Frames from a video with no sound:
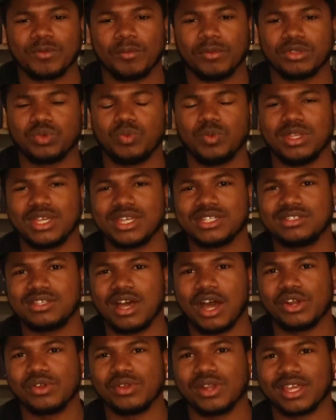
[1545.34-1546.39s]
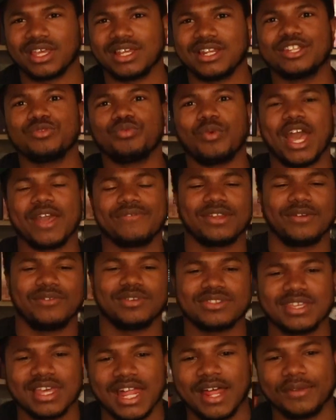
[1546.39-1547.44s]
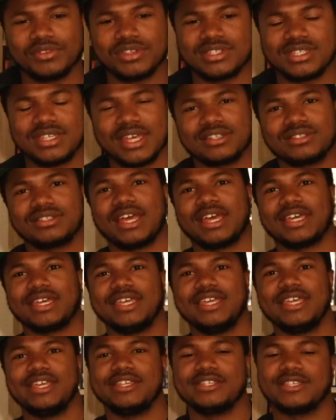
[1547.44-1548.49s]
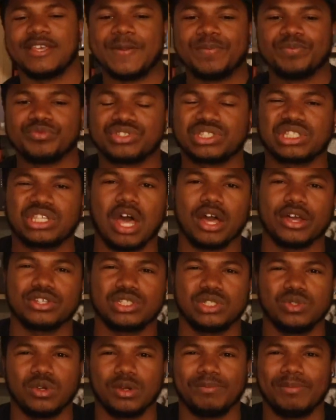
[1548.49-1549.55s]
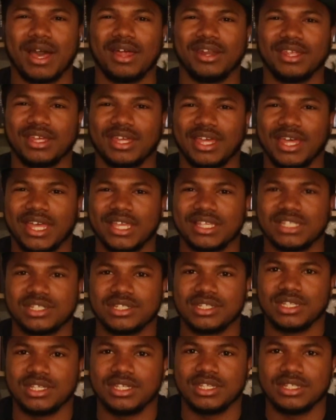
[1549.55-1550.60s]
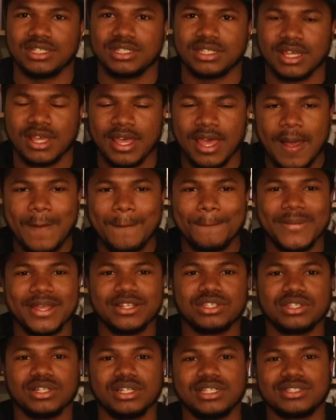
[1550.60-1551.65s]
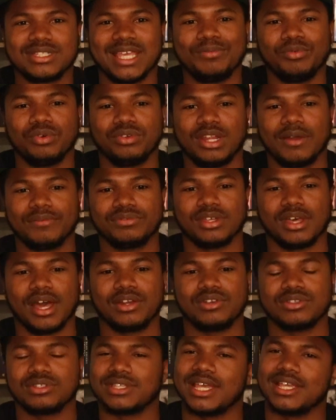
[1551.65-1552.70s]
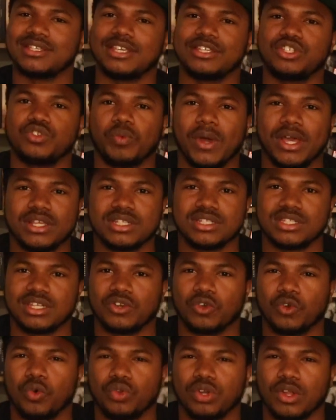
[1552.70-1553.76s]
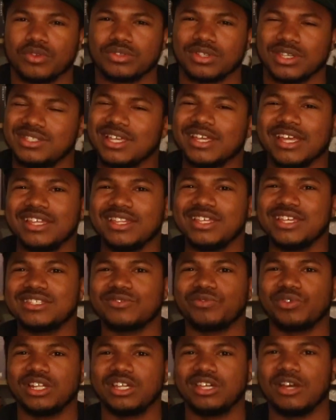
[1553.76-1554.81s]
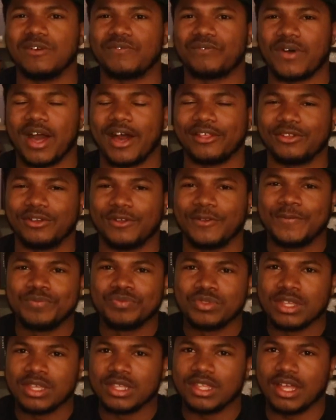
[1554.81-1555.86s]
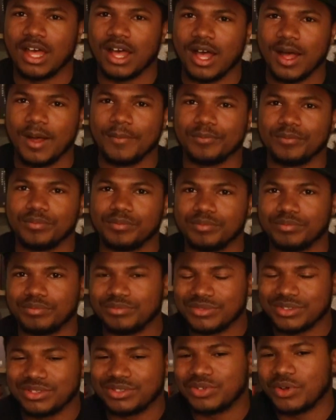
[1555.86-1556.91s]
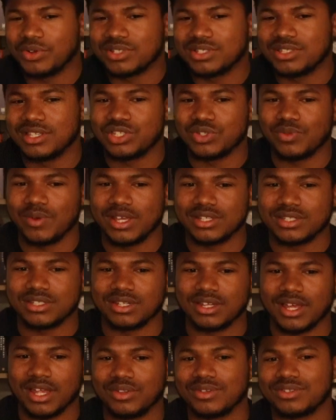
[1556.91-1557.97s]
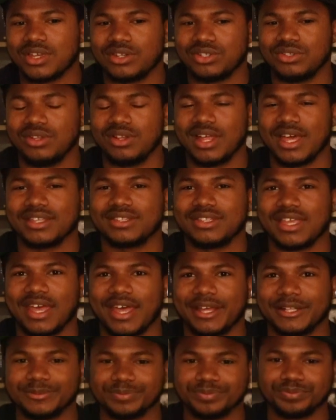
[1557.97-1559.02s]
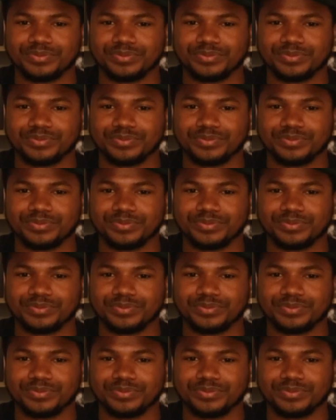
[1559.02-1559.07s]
between his daughter and his wife and everything, I love to see that he's talking to her about it, and she's mentally stable enough to understand situations that are going on. So he is a really good father towards the situation. So I do like that.